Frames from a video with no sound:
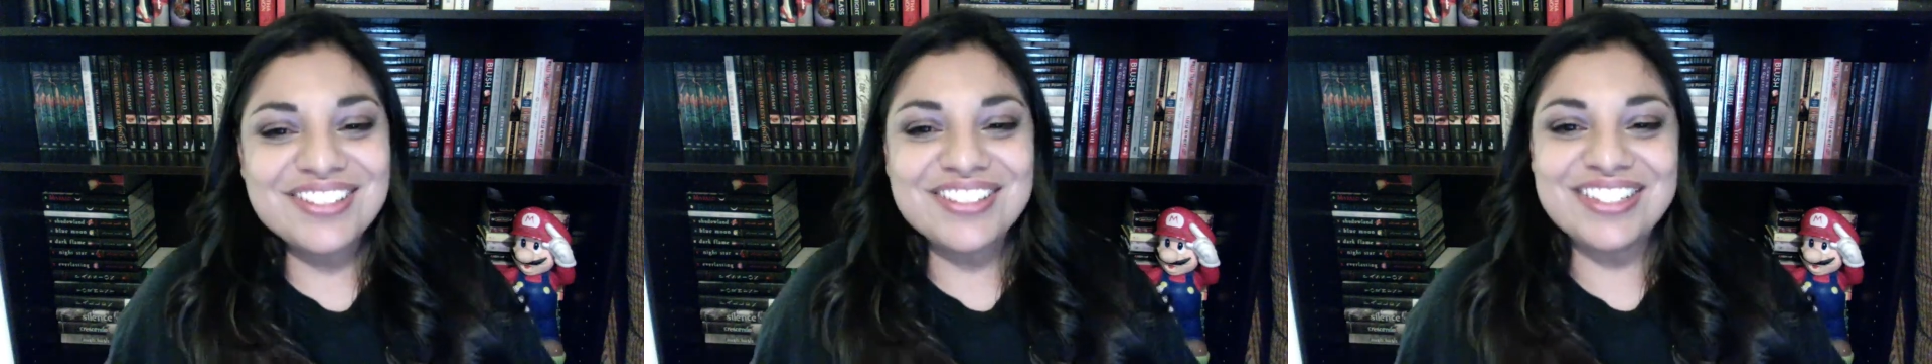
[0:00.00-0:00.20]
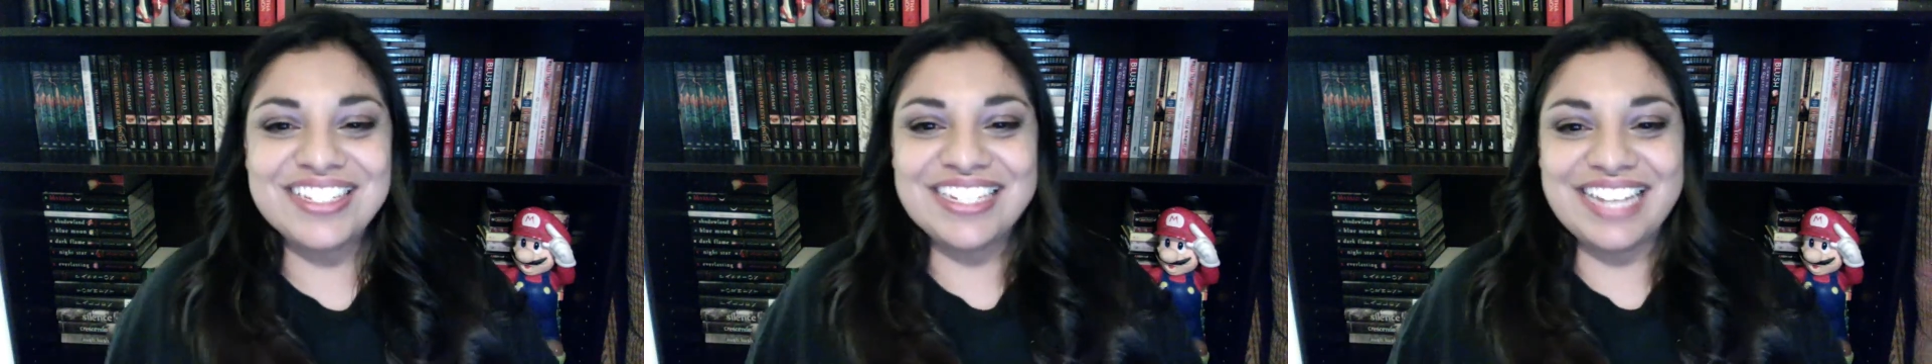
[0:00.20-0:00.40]

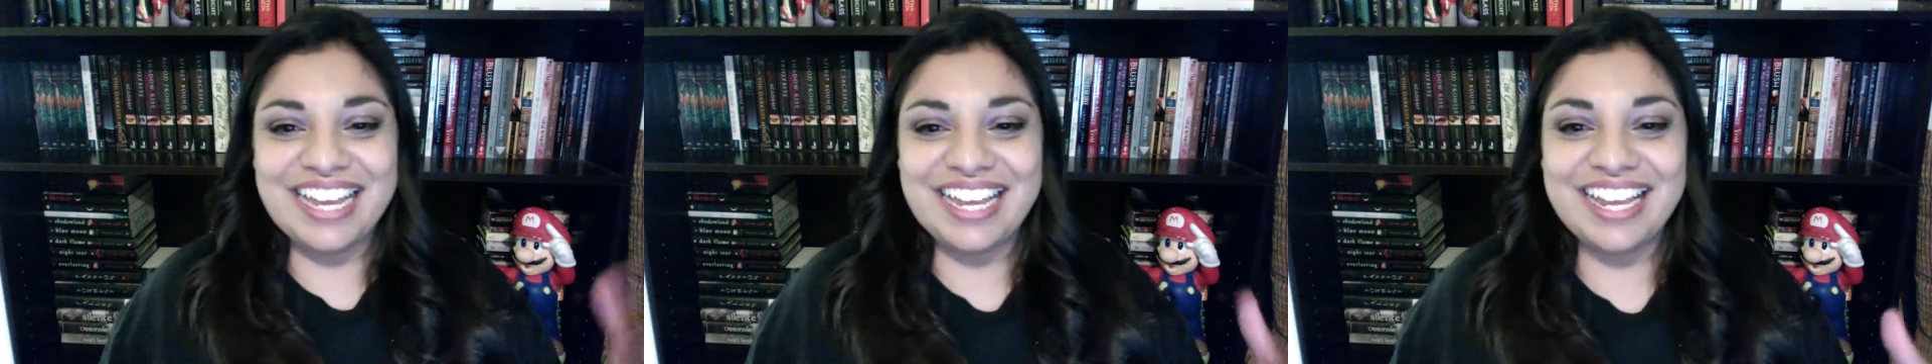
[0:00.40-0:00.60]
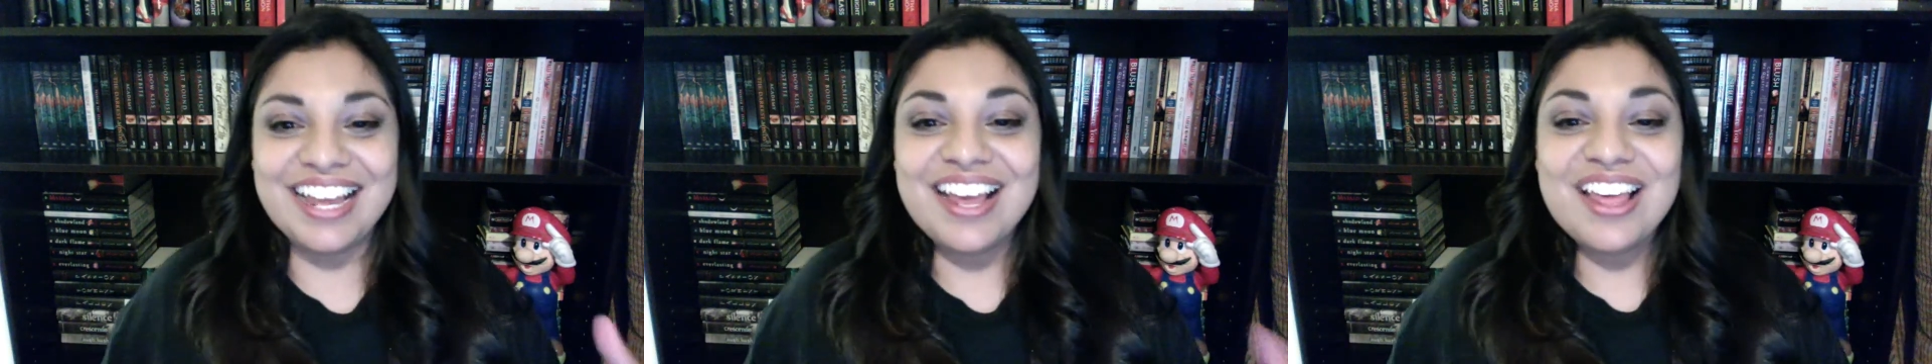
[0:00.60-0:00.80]

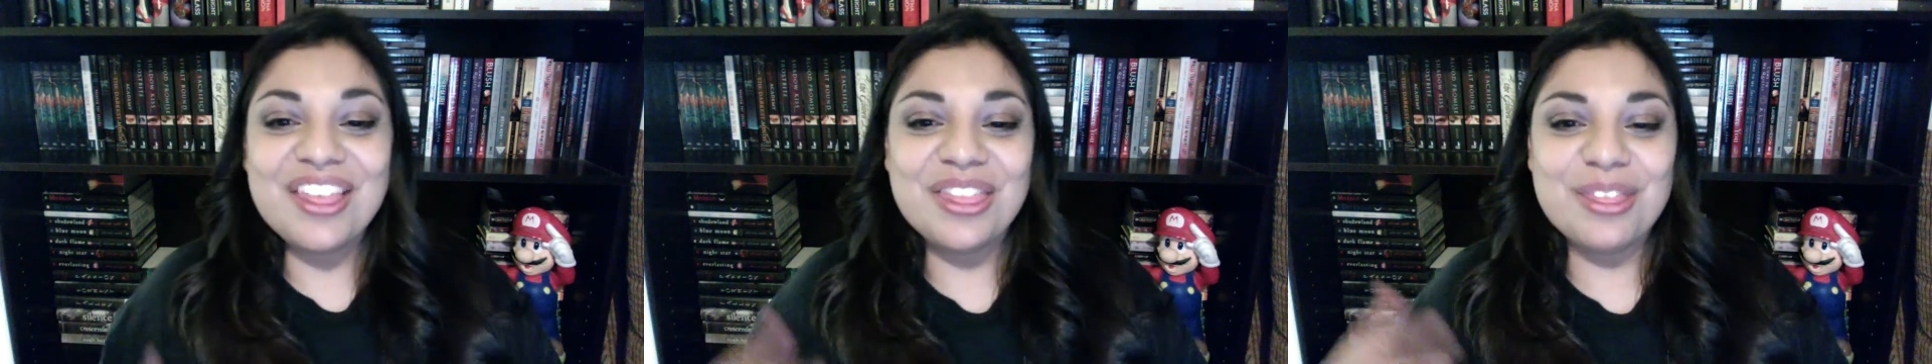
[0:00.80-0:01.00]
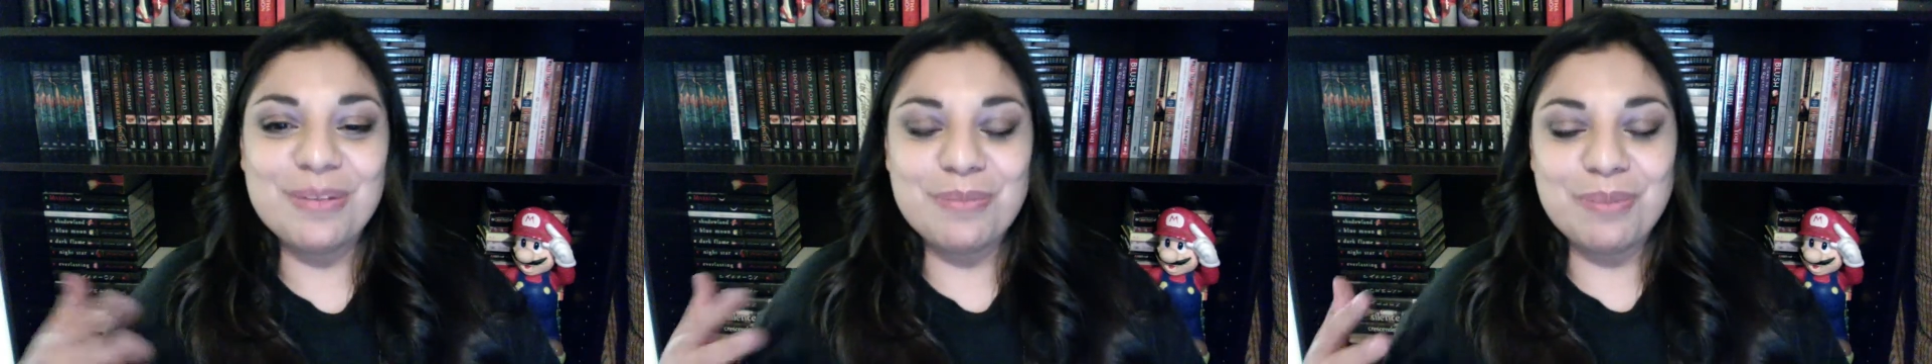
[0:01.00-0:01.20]
Today,
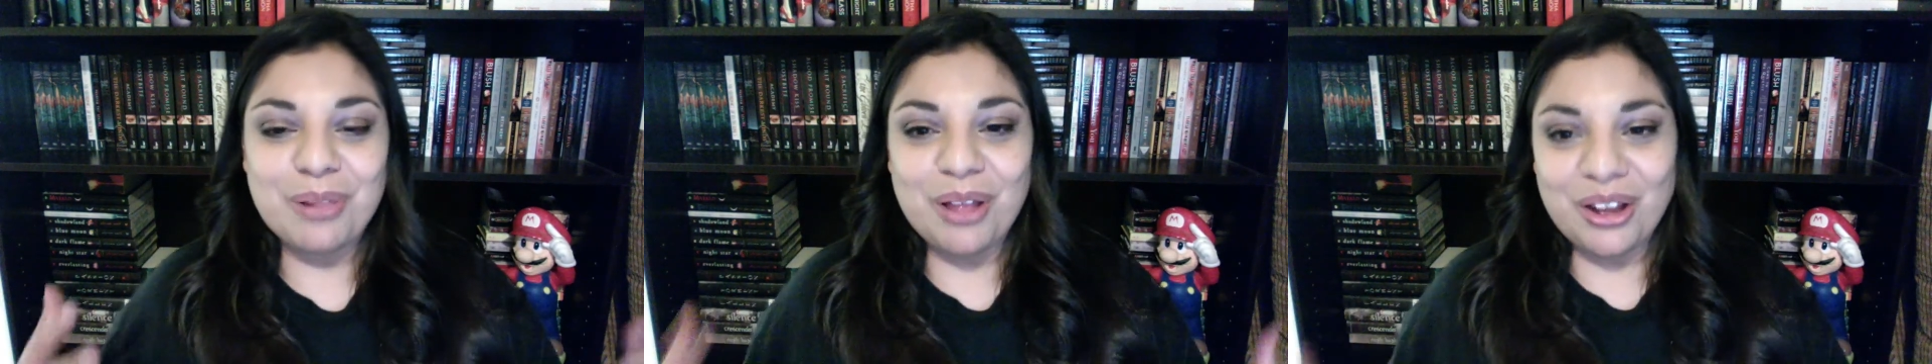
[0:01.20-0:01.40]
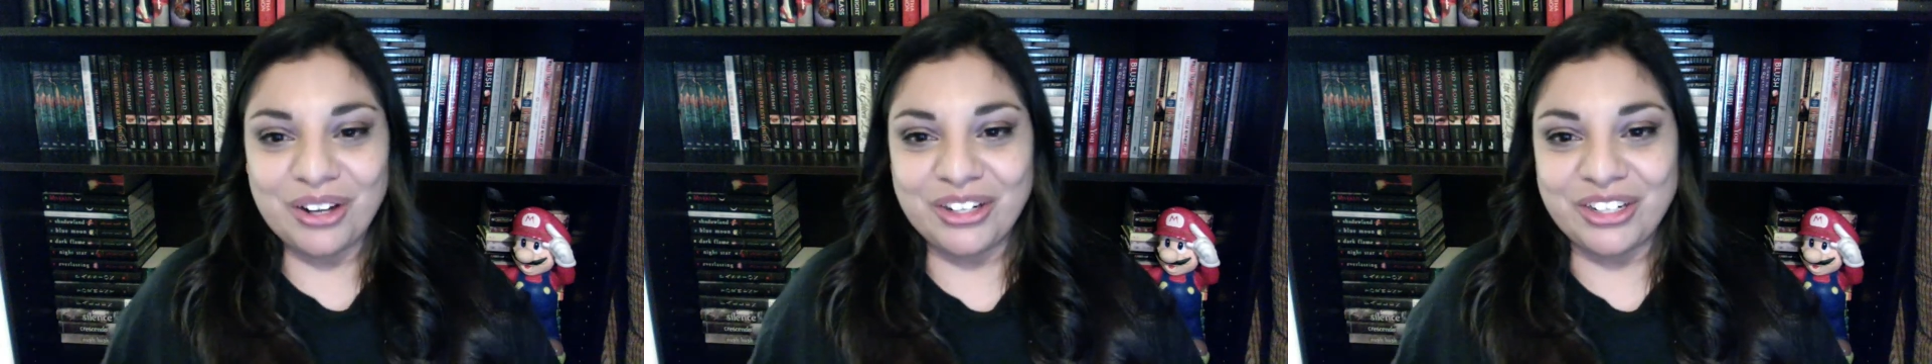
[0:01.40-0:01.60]
the
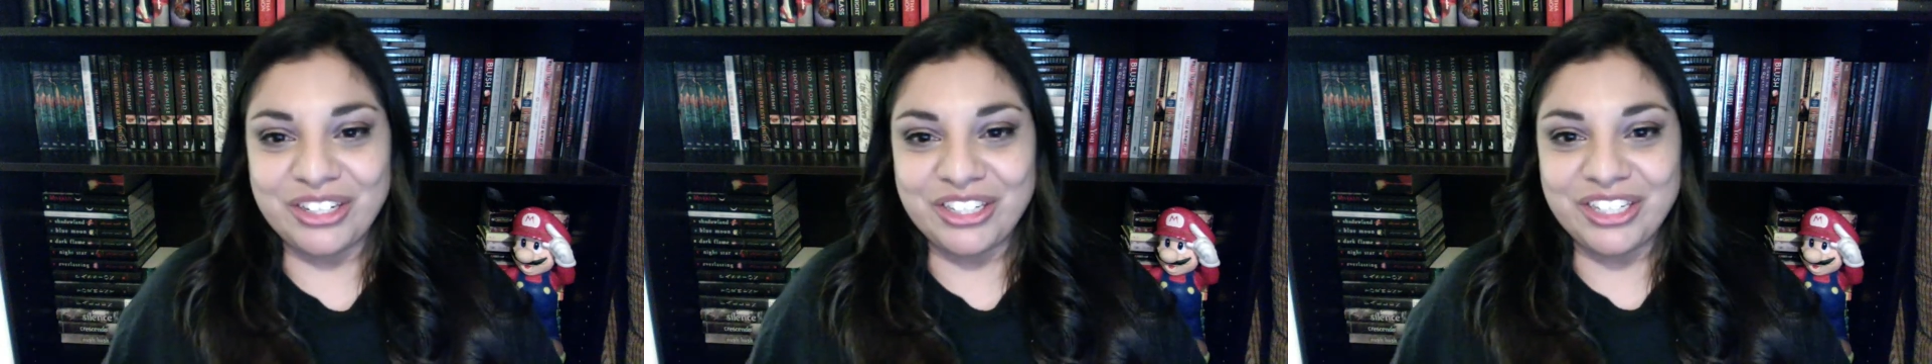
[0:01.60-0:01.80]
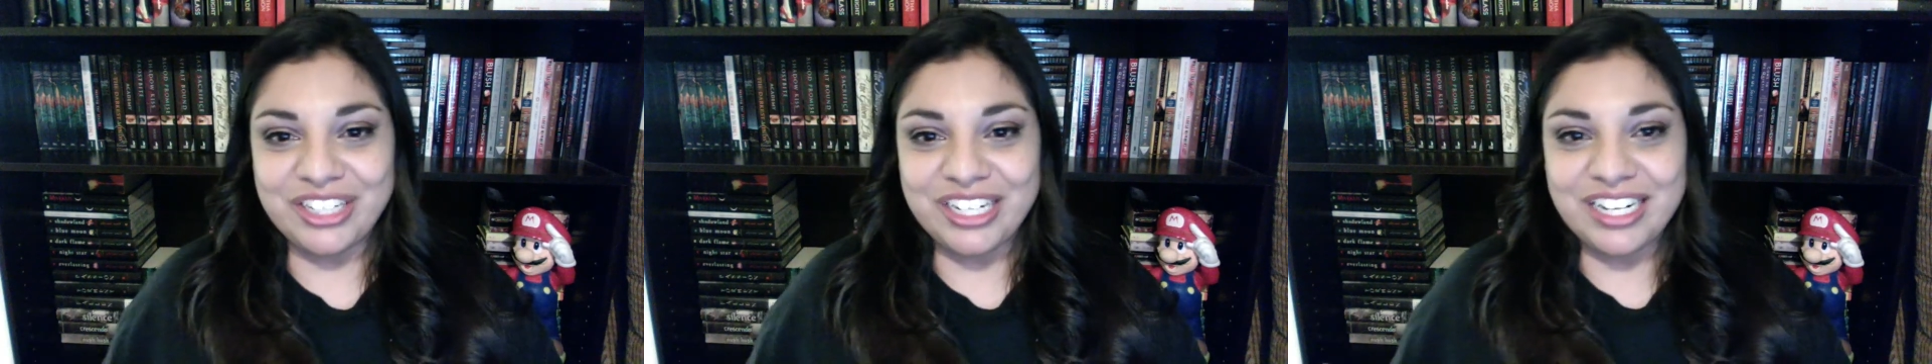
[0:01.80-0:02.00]

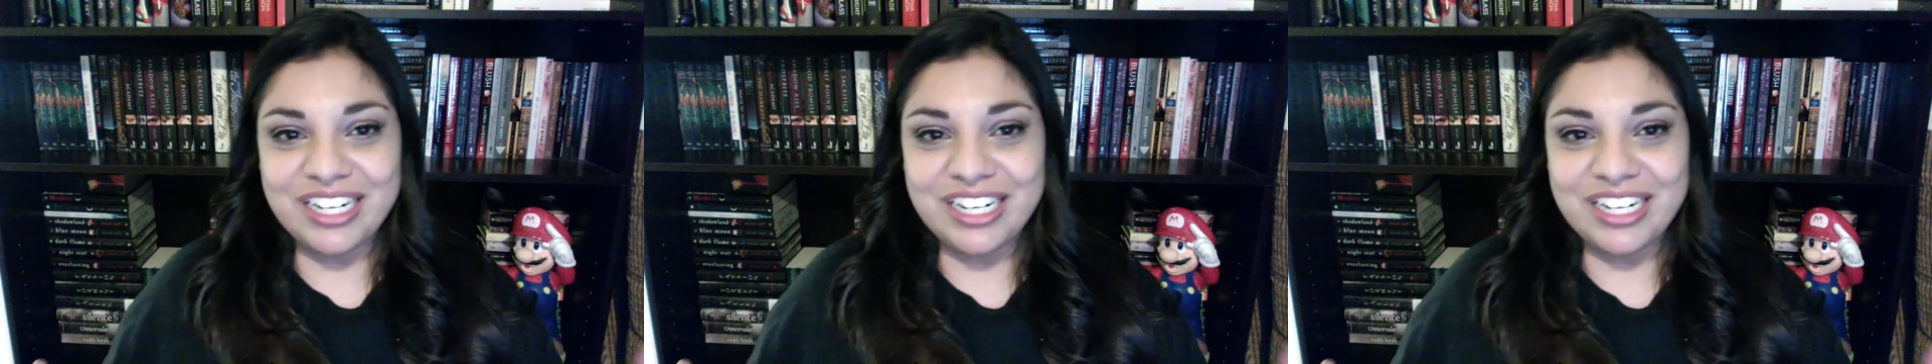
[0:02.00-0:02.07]
blogger